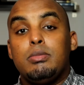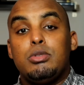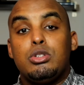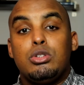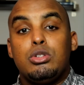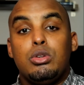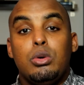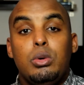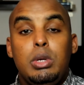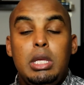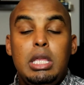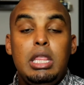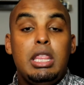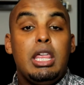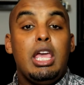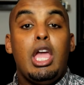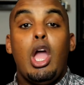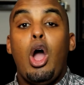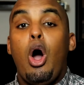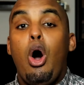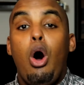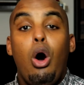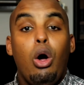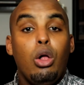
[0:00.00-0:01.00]
Sony,
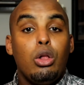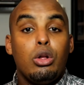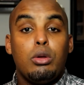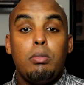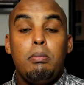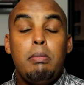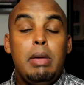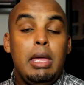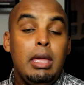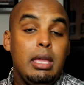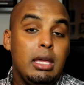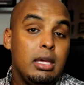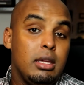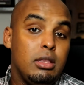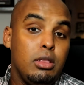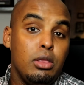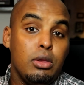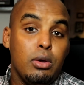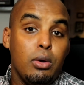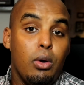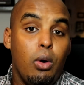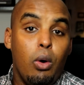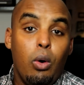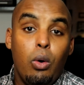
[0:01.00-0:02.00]
they all make
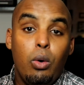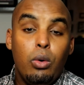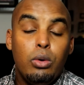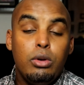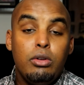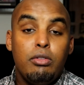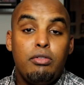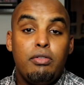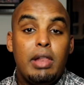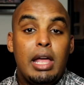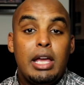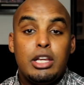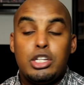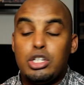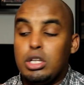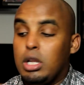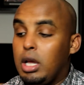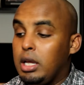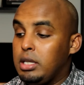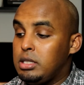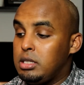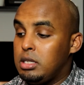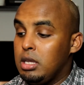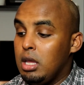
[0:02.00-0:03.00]
their own
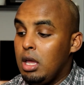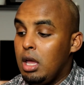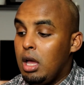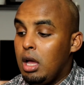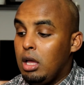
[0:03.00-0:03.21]
flashlights.